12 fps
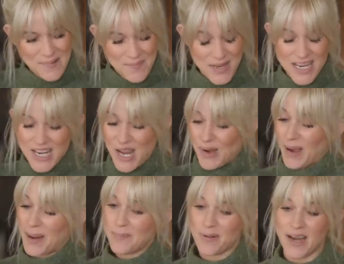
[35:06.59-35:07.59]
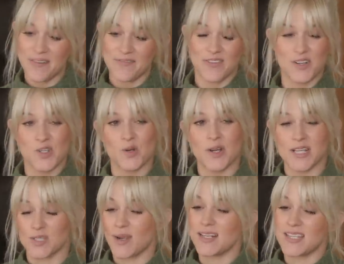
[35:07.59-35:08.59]
but you know, I prayed for joy,
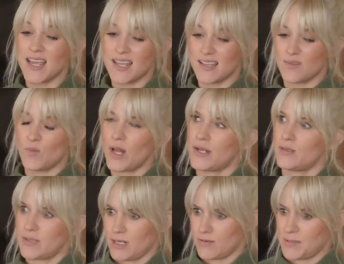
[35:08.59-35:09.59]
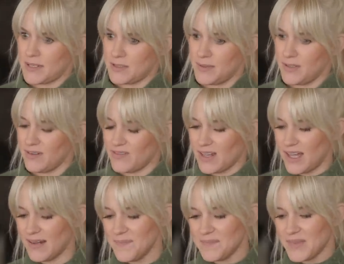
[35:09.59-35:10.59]
so I take well, I don't take responsibility for
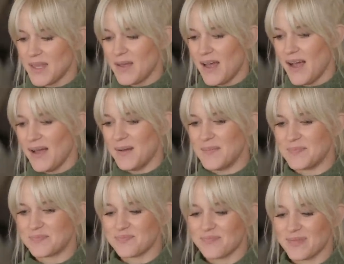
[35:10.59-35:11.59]
that, because um,